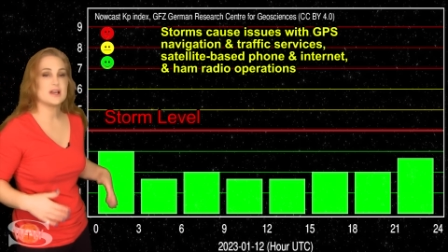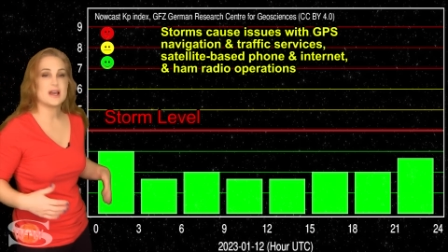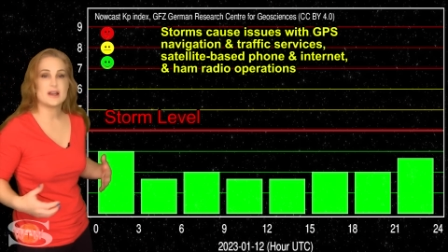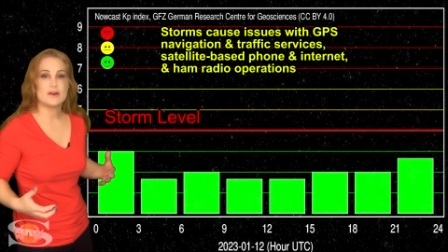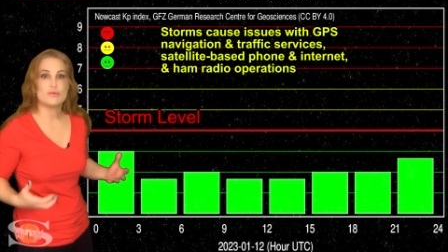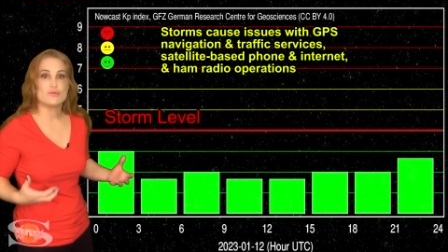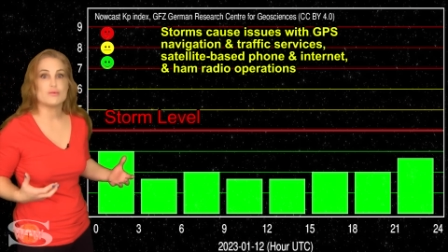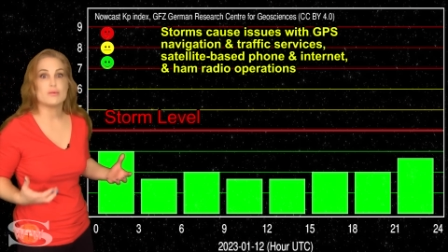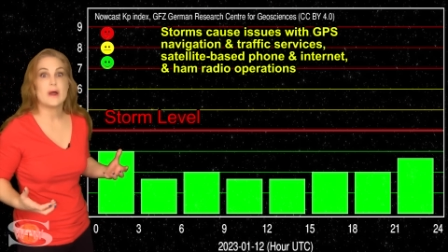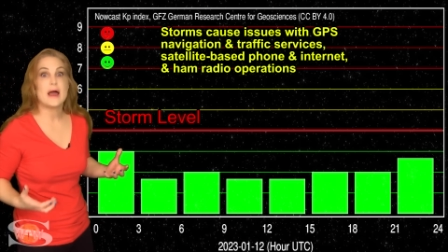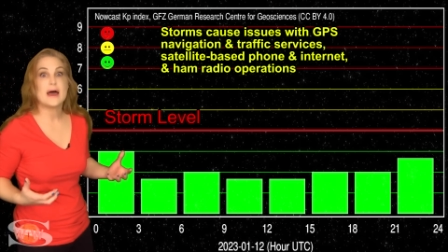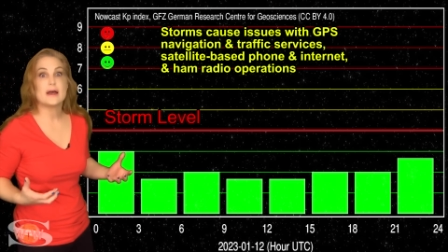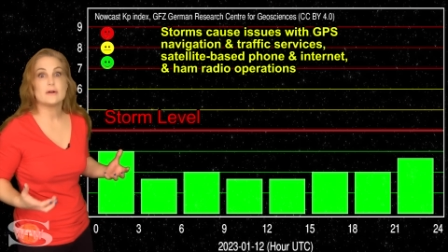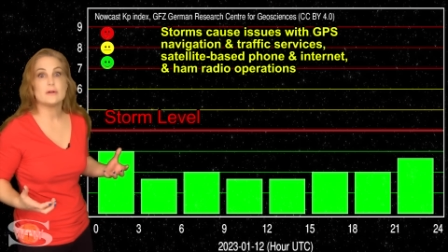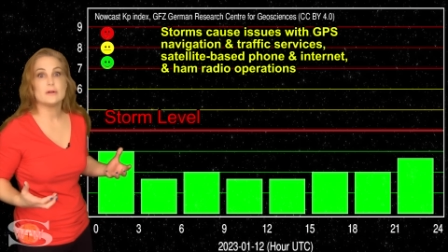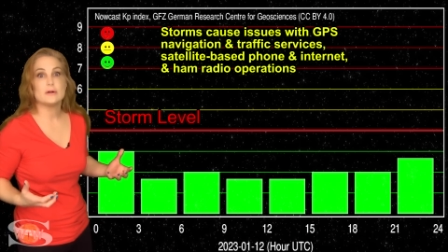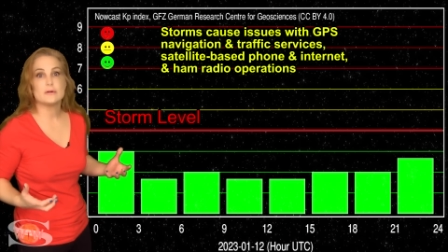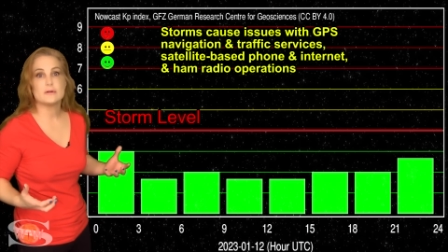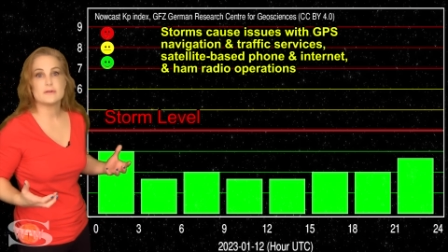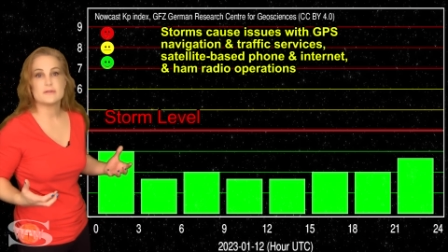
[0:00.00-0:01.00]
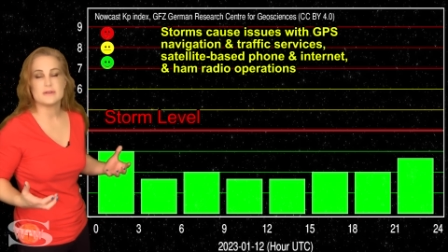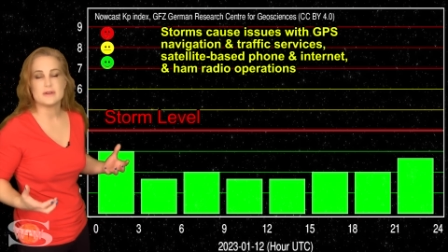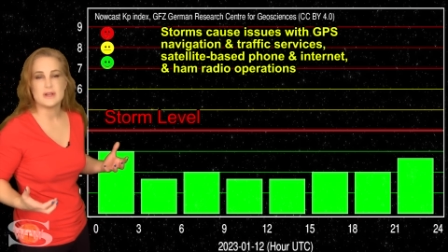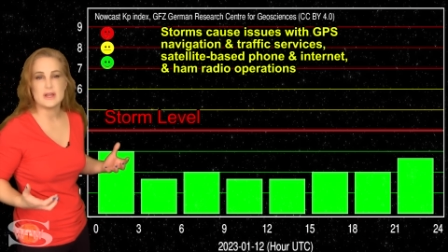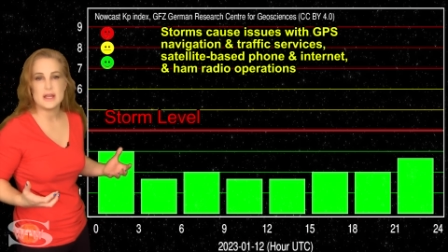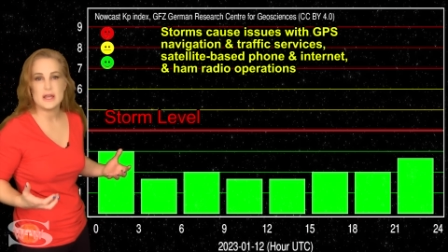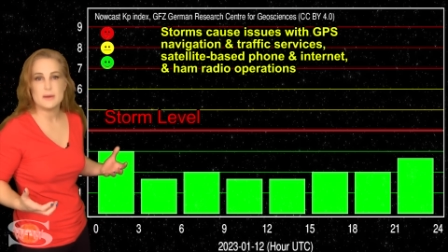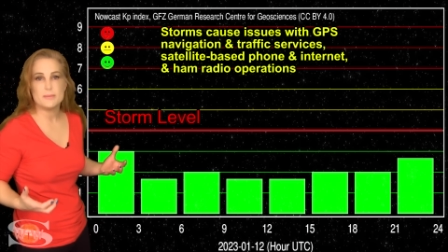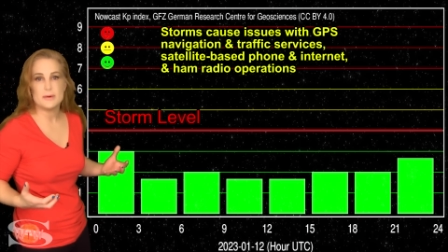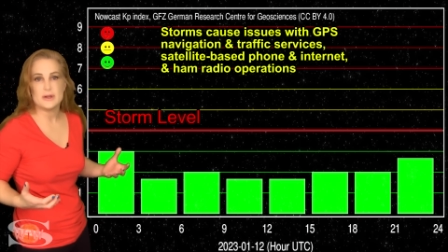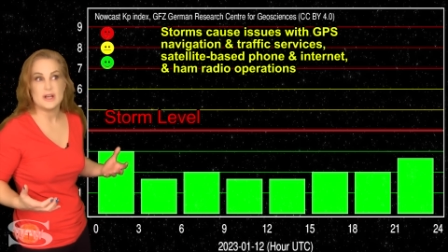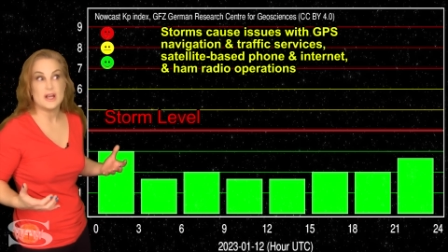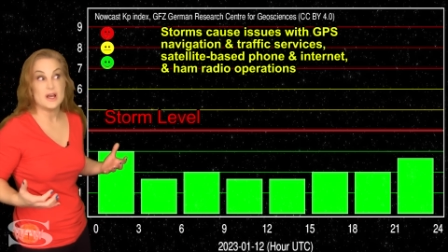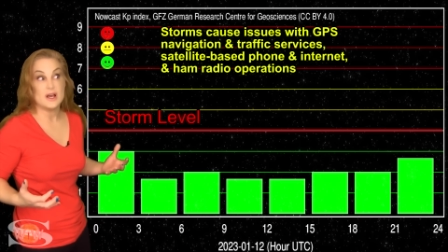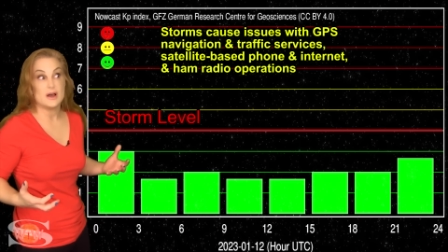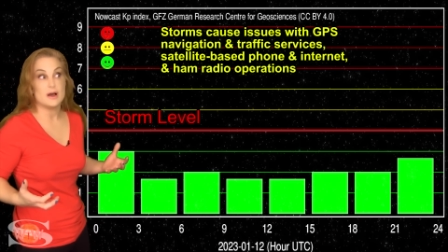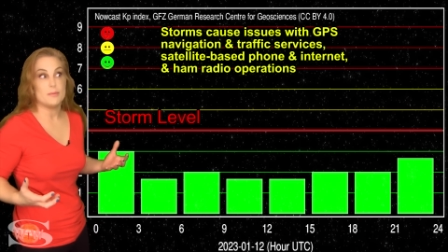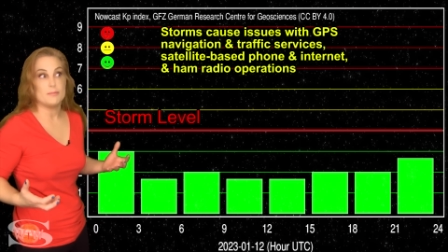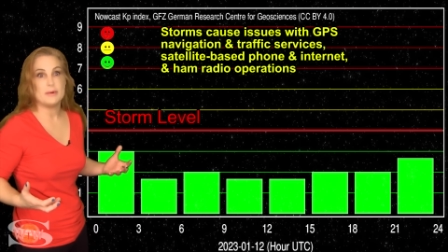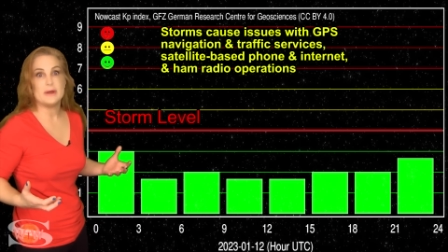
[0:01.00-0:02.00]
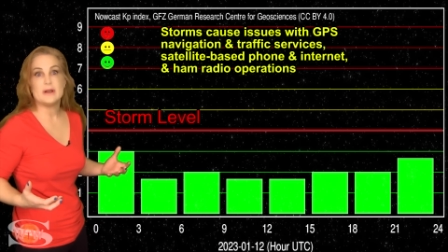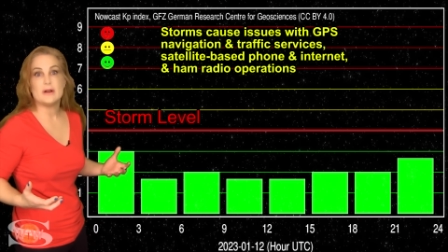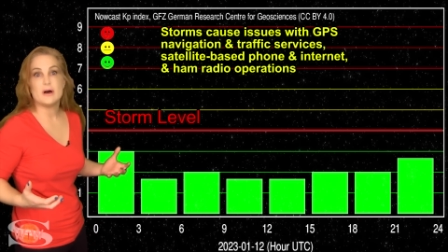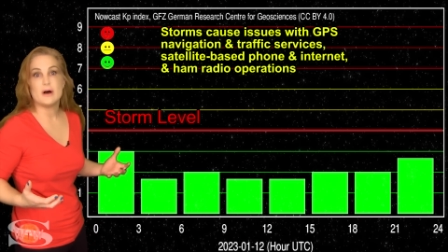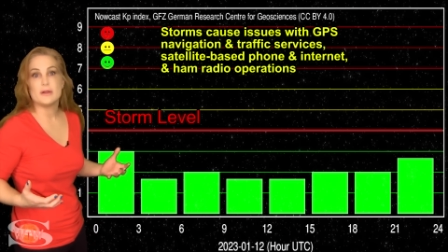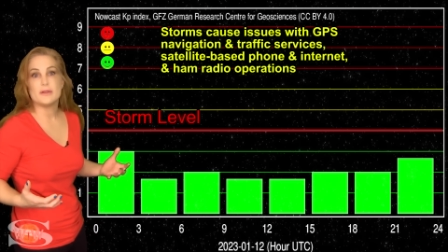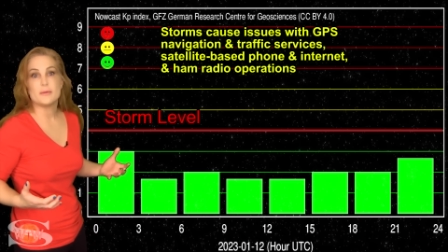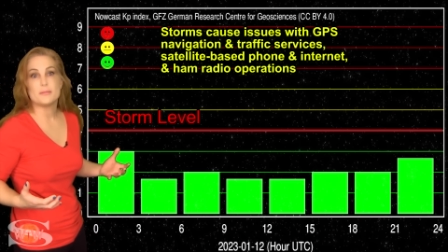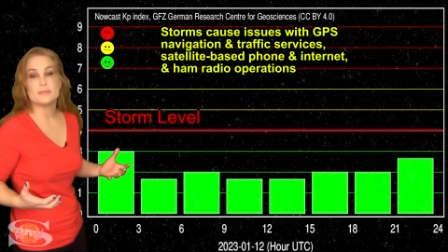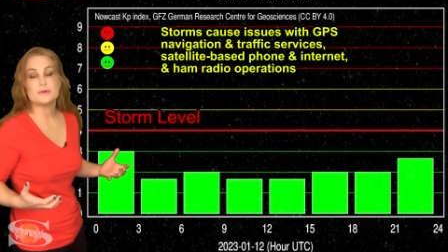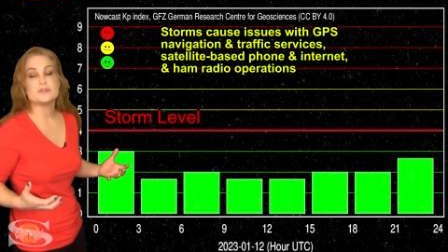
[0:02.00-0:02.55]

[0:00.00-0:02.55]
to kind of rattle Earth and keep it a bit on the